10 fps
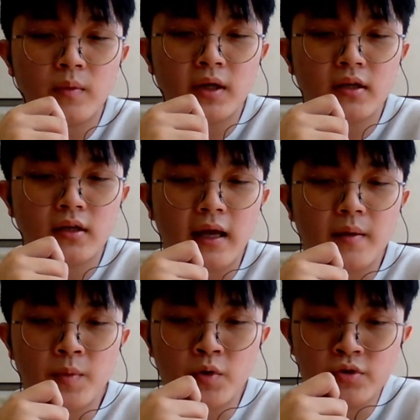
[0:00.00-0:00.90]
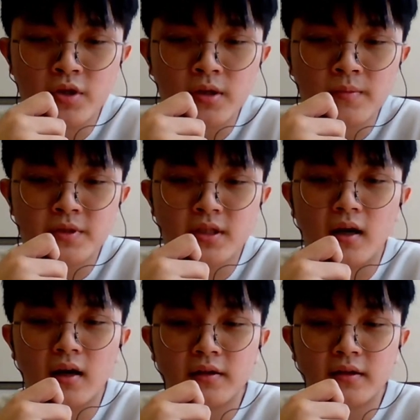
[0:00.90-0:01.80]
whether like museums
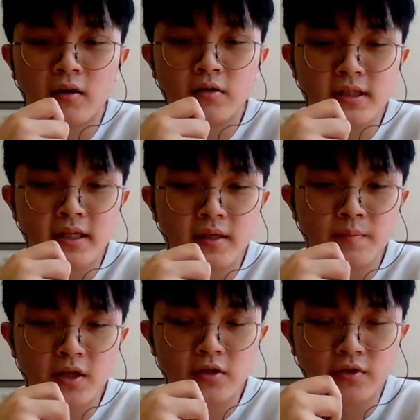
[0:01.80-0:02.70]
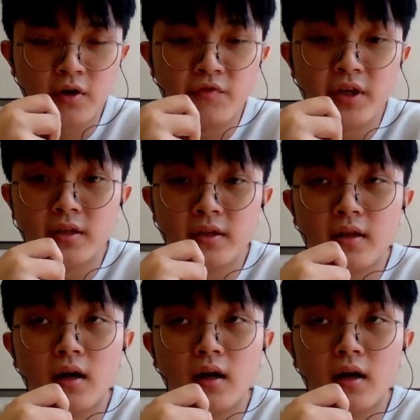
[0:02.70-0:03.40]
nowadays because of COVID,